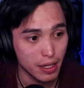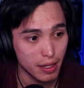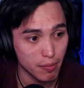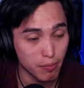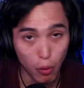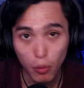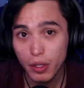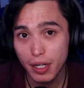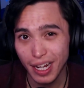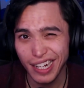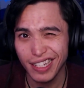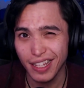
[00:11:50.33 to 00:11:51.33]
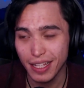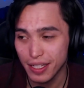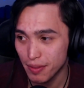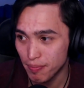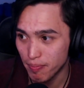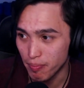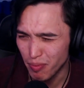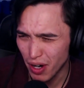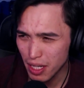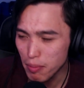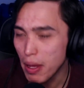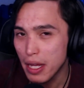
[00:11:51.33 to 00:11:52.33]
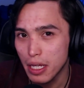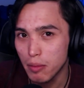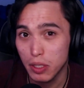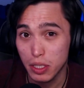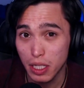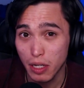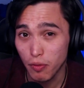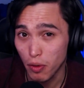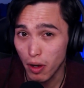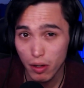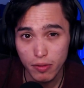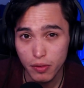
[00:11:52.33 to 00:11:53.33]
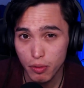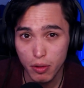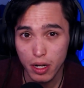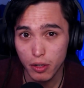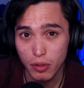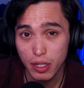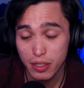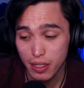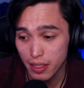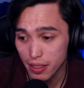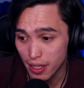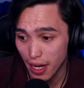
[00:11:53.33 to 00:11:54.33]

molded into this money making machine for all of the wrong reasons,